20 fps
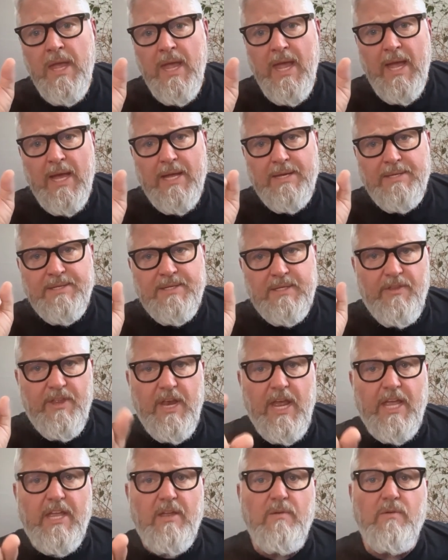And
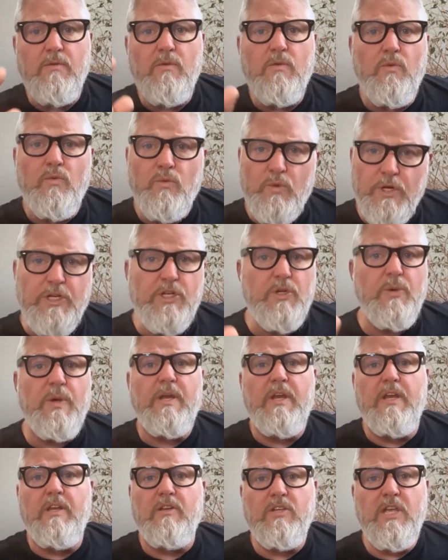then I can redo
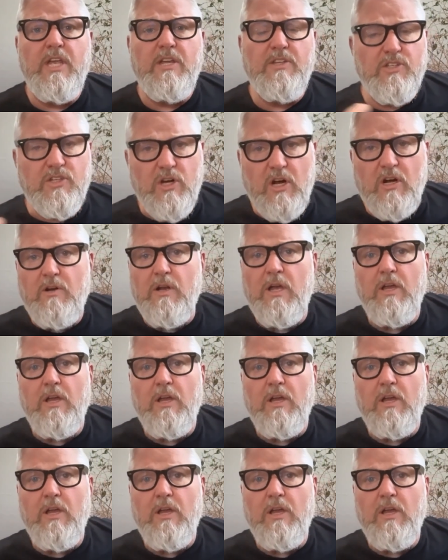it and start